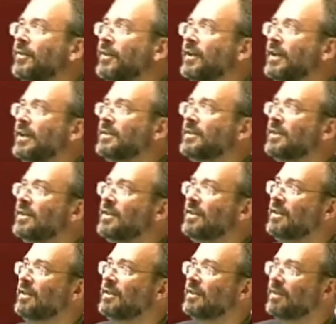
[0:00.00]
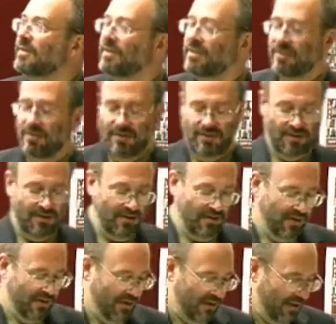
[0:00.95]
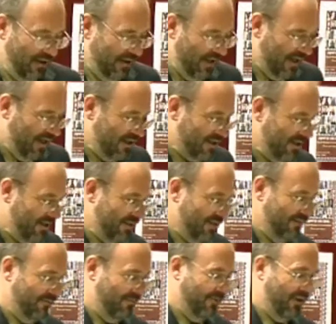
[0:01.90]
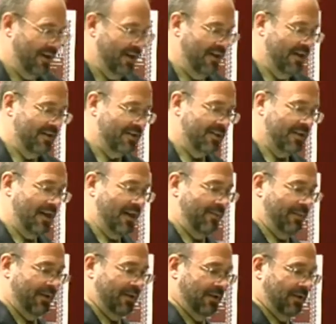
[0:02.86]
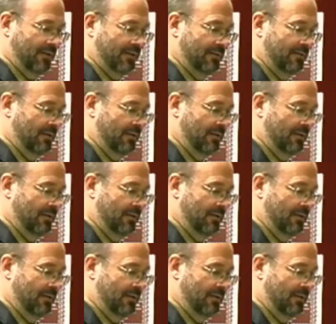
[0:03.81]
that the analysis of finance capital